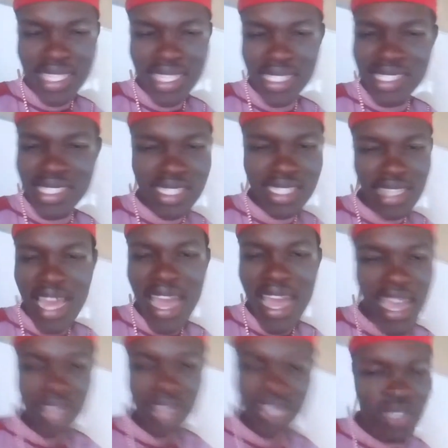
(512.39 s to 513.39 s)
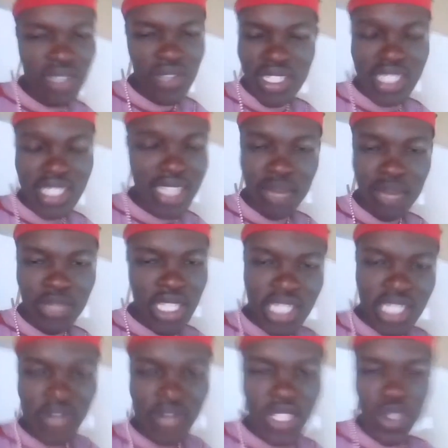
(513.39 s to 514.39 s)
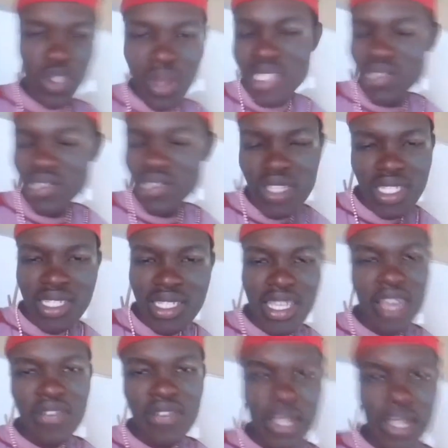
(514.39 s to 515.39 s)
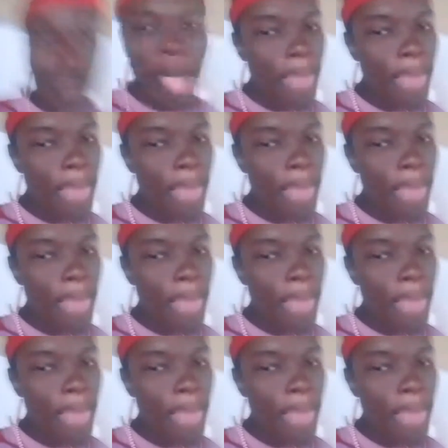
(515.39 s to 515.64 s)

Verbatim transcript: 69, 70 something, 71, 77.